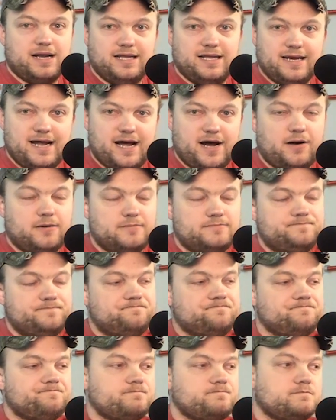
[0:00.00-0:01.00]
it out.
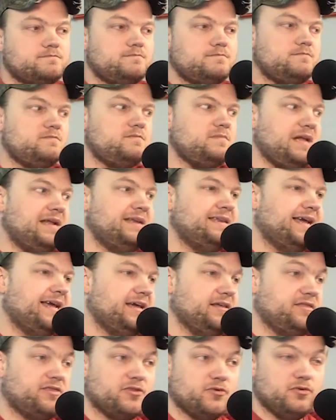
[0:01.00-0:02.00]

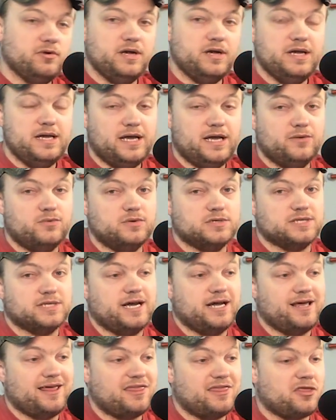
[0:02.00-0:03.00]
Day three, it was
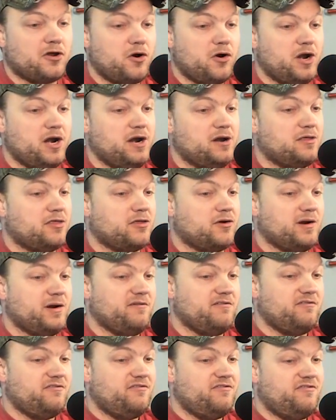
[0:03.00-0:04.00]
like 30 to
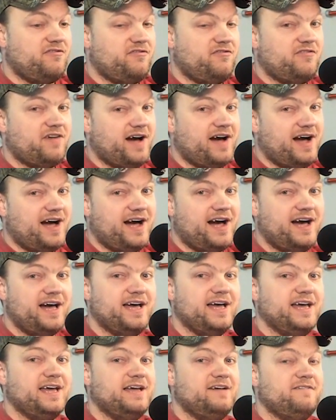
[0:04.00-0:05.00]

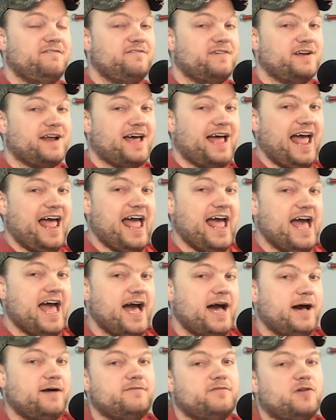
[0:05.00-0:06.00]
35 and a
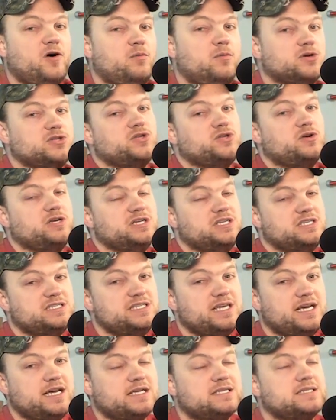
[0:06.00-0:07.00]
half, almost
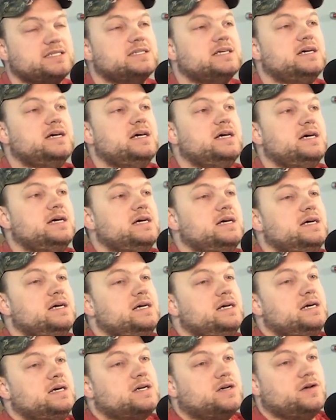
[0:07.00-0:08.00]
36.
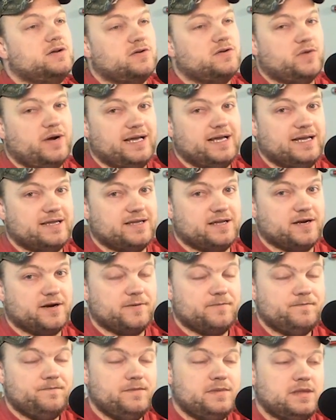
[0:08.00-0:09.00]
Couldn't quite get there.
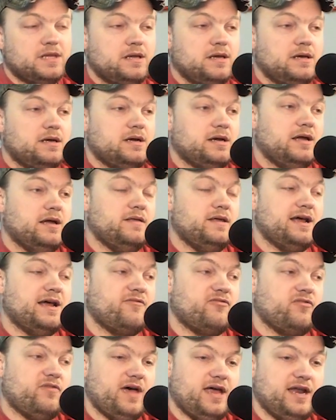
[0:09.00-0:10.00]
And then
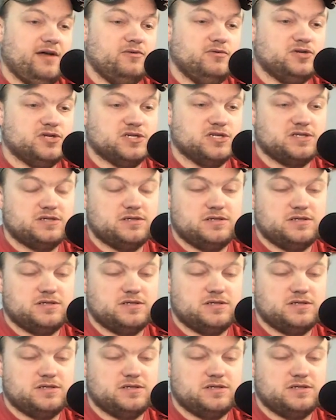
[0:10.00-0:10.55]
after that, it was just